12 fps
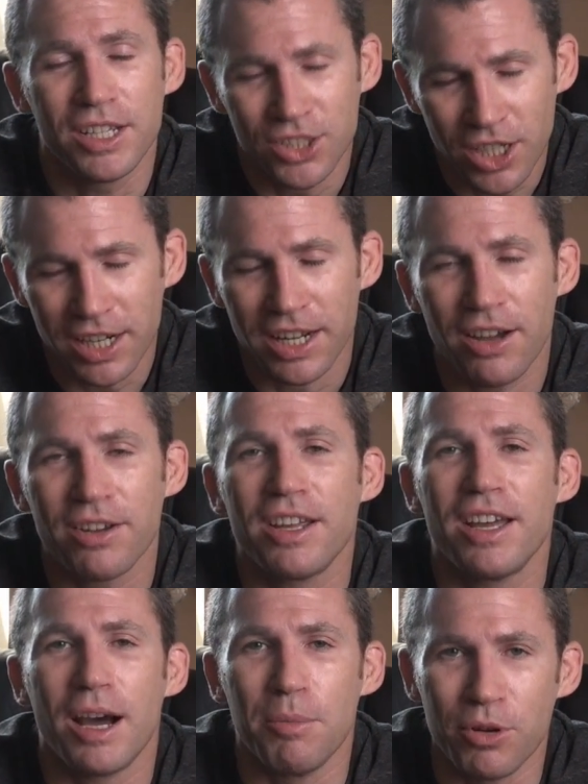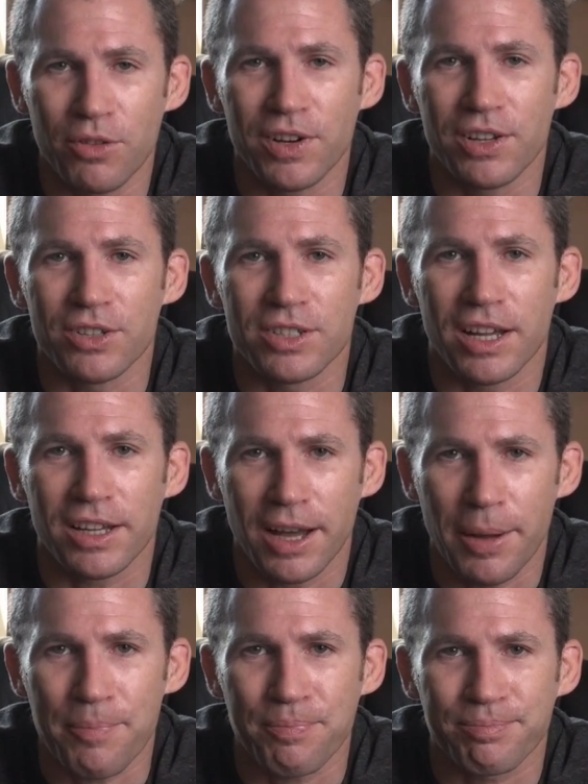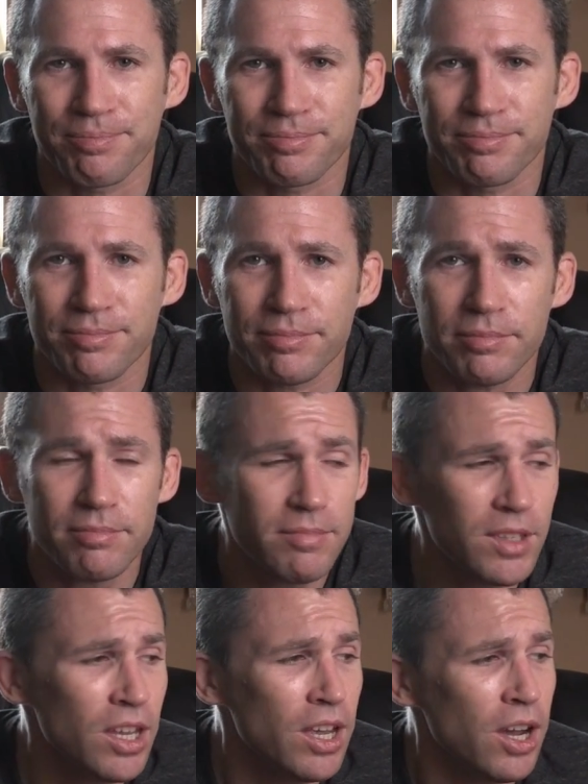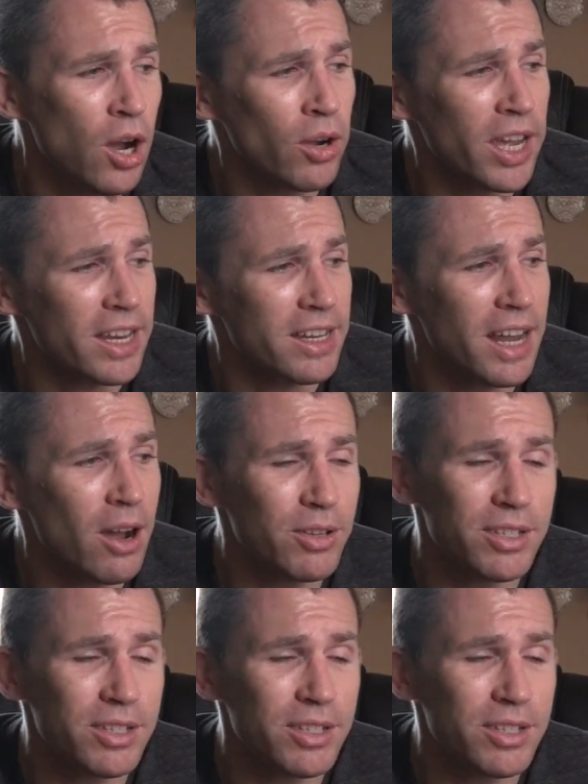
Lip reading: Check it out on BudoVideos.com. Okay, now